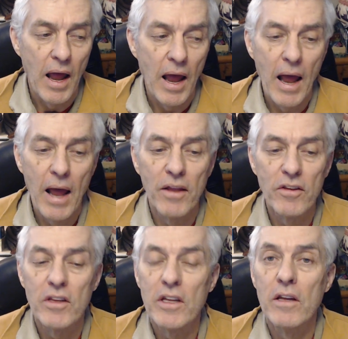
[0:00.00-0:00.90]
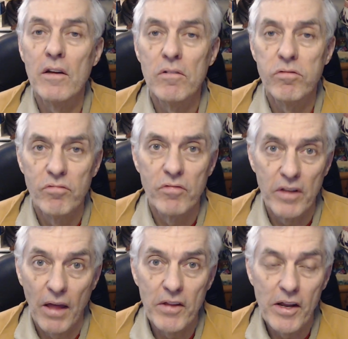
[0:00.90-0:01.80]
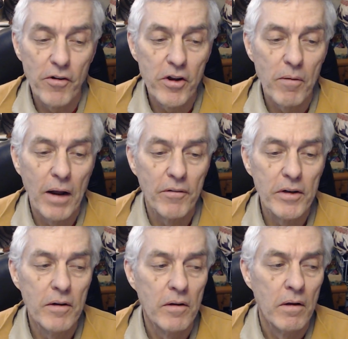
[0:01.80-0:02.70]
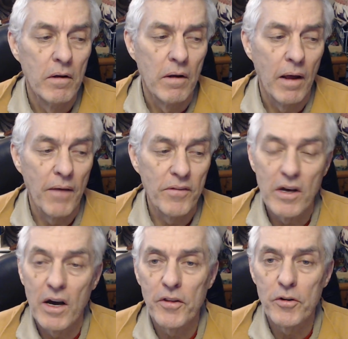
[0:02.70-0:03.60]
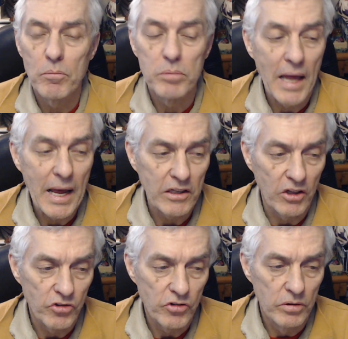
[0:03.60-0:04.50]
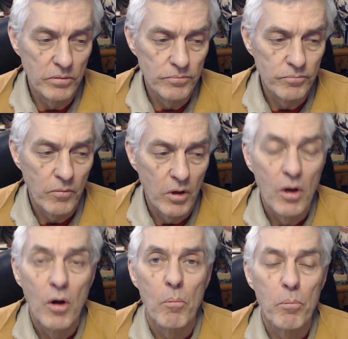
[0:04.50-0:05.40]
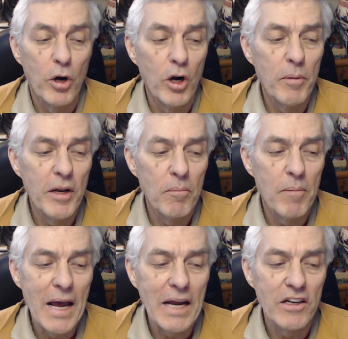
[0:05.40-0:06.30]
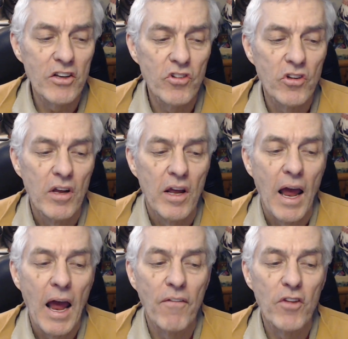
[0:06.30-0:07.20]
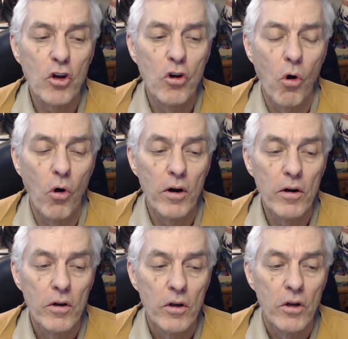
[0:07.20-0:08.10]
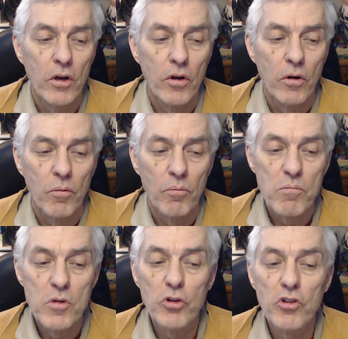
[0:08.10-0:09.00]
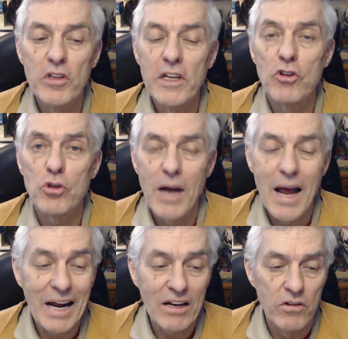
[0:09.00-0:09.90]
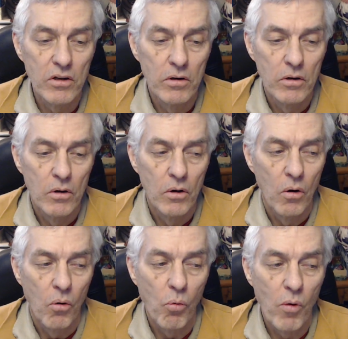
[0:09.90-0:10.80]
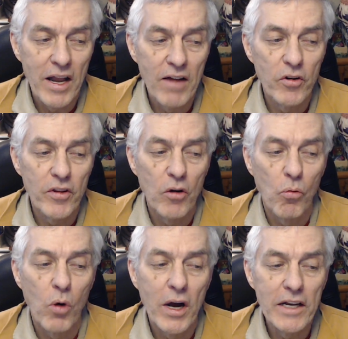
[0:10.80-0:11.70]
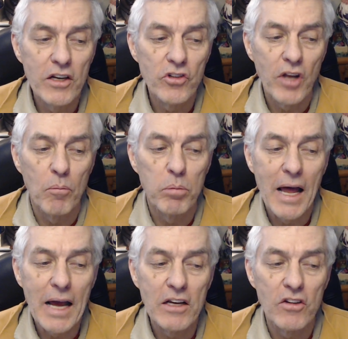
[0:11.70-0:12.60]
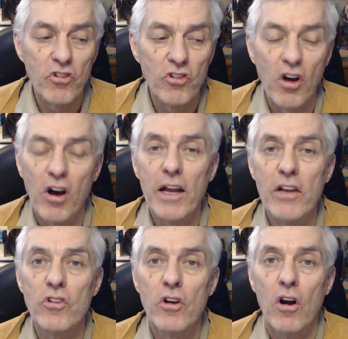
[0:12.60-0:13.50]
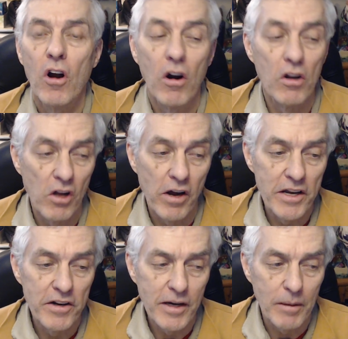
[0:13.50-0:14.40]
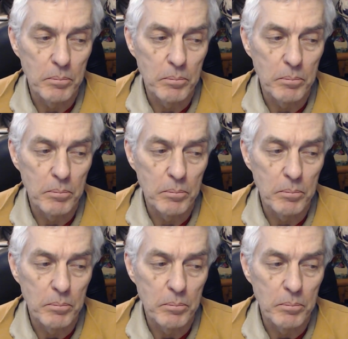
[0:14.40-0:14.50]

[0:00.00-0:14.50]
and the area around it, and the other blackish. Permanent magnets and the core mutually attract whenever their whitish and blackish sides are lined up.